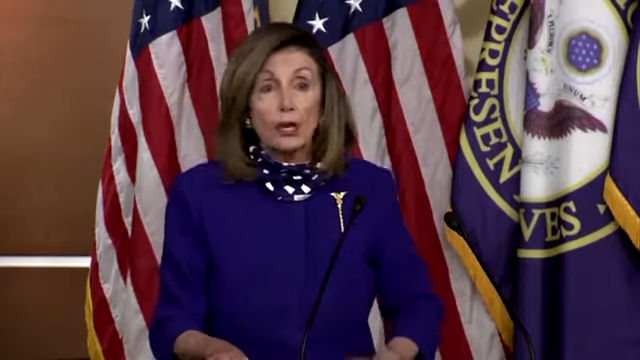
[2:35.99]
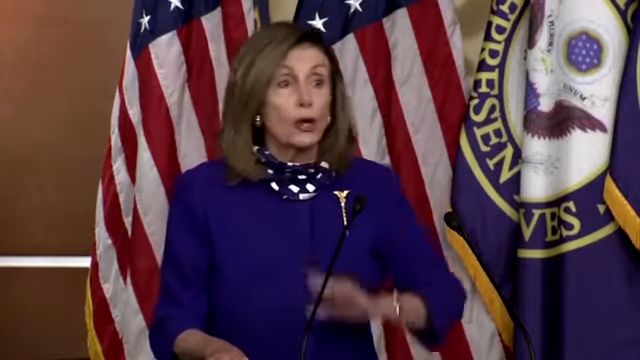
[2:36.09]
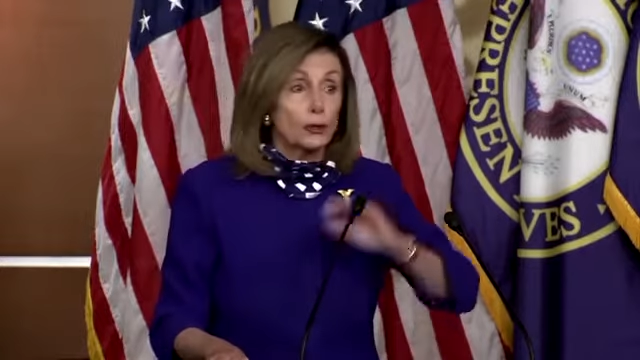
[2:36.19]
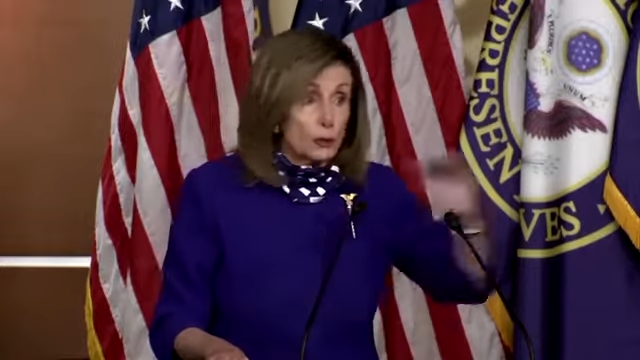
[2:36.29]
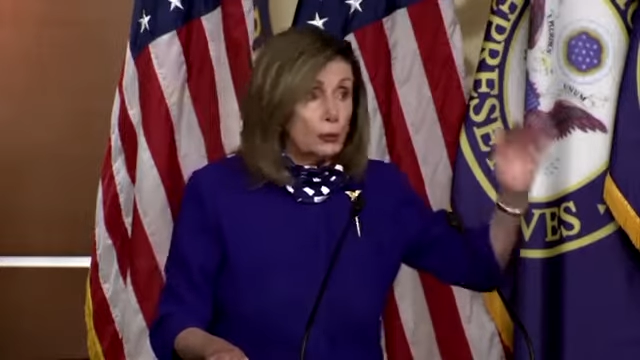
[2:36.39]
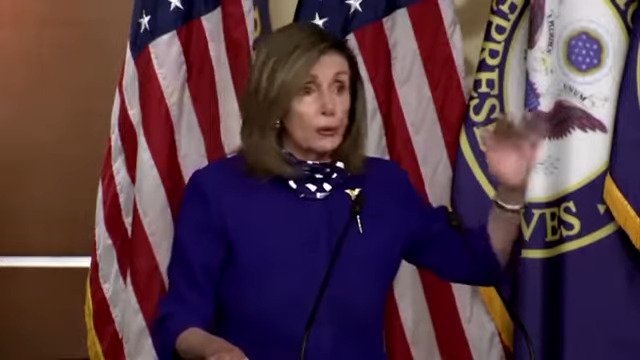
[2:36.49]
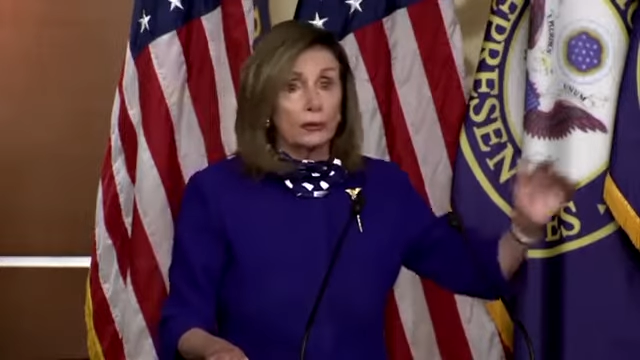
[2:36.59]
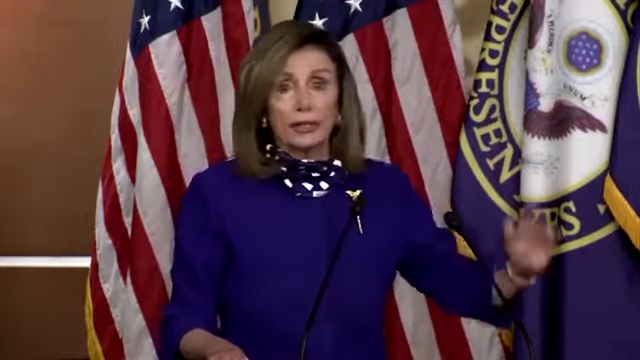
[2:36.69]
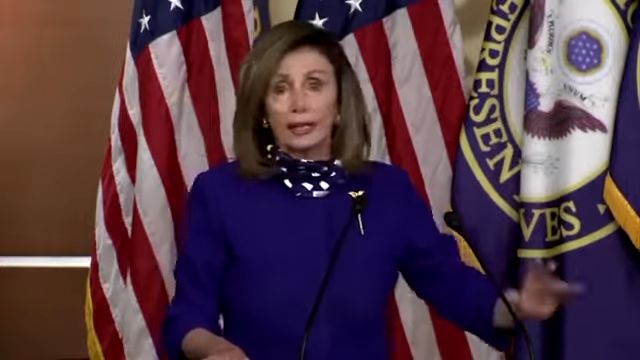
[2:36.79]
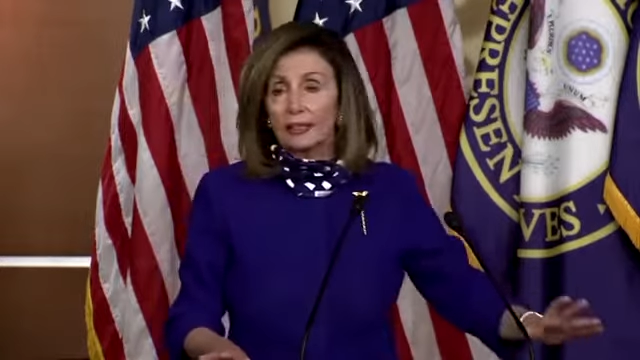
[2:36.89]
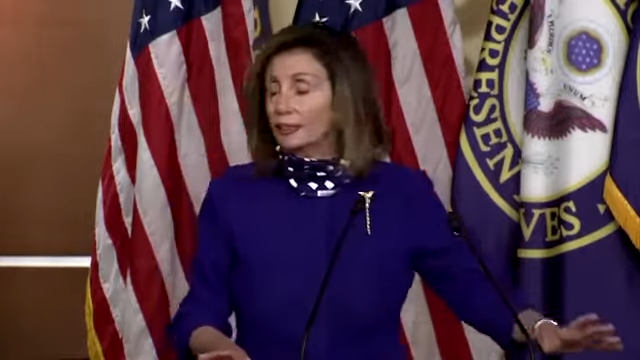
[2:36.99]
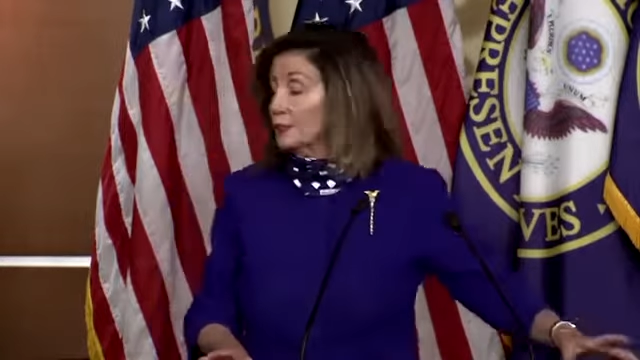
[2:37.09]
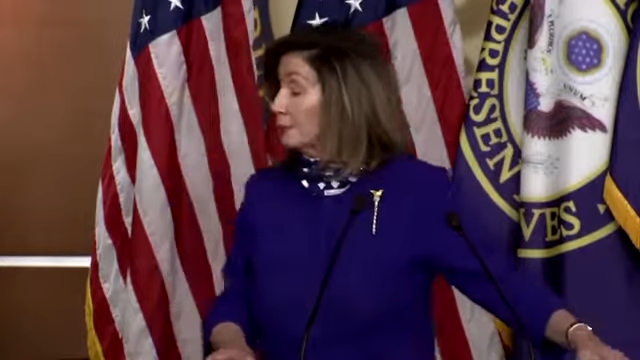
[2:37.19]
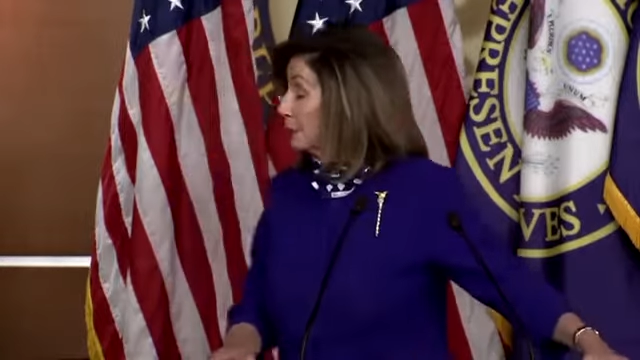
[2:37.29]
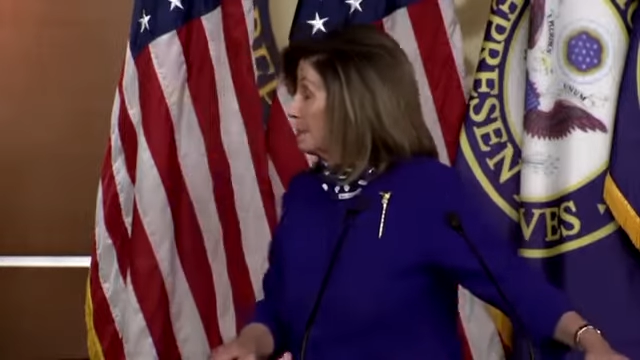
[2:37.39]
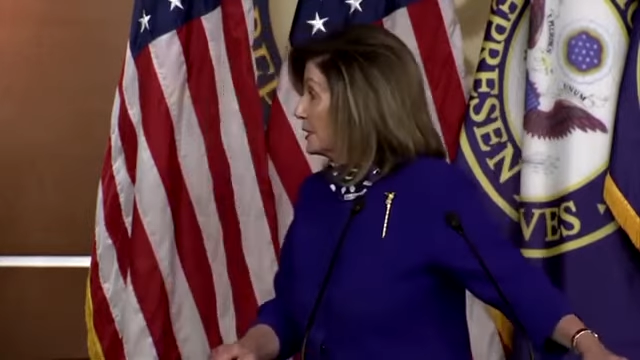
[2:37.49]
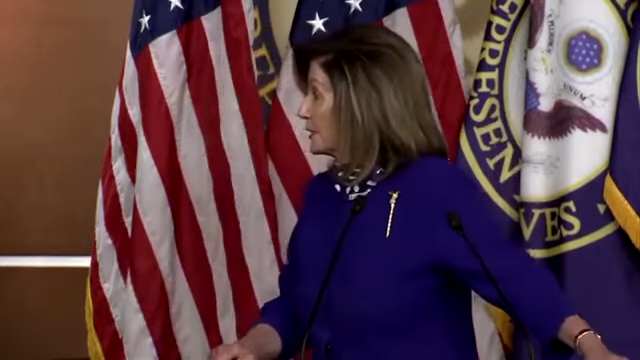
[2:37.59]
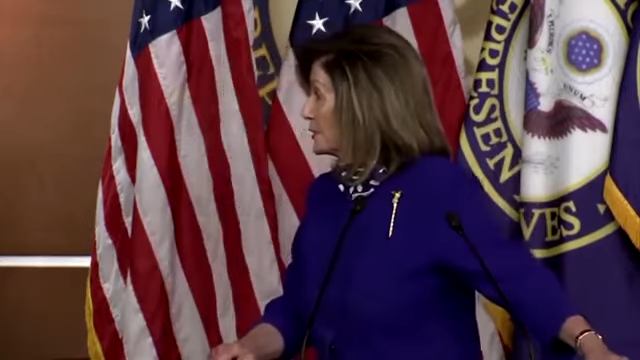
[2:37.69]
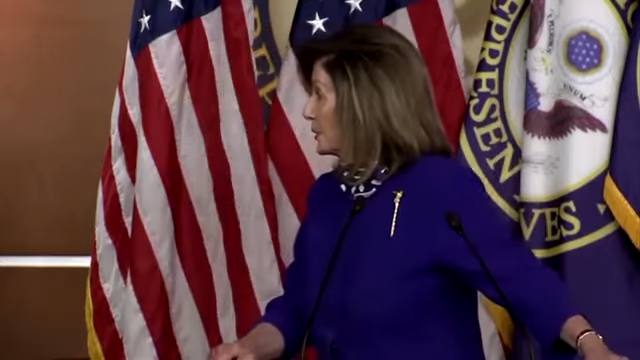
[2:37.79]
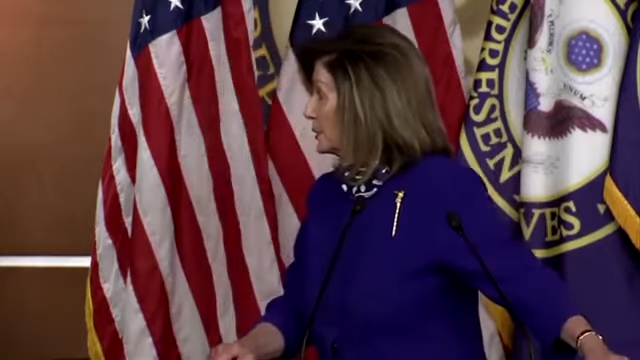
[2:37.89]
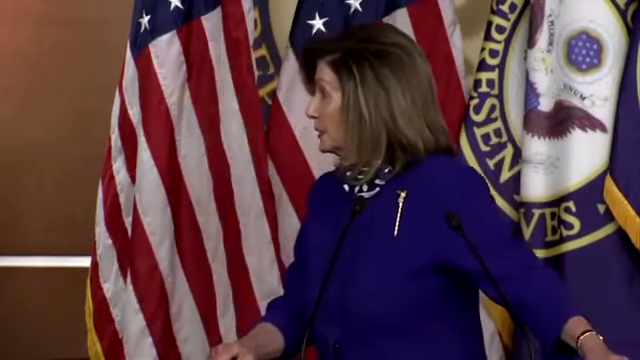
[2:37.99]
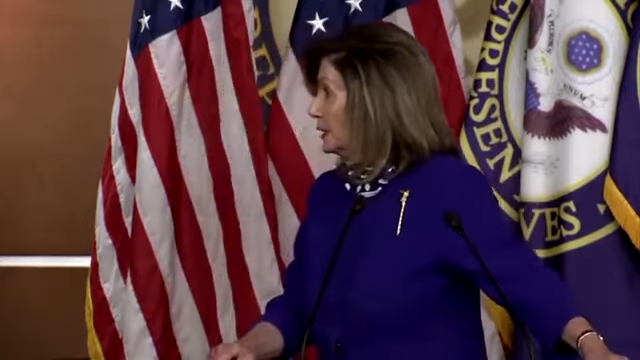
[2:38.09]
you don't get unemployment insurance.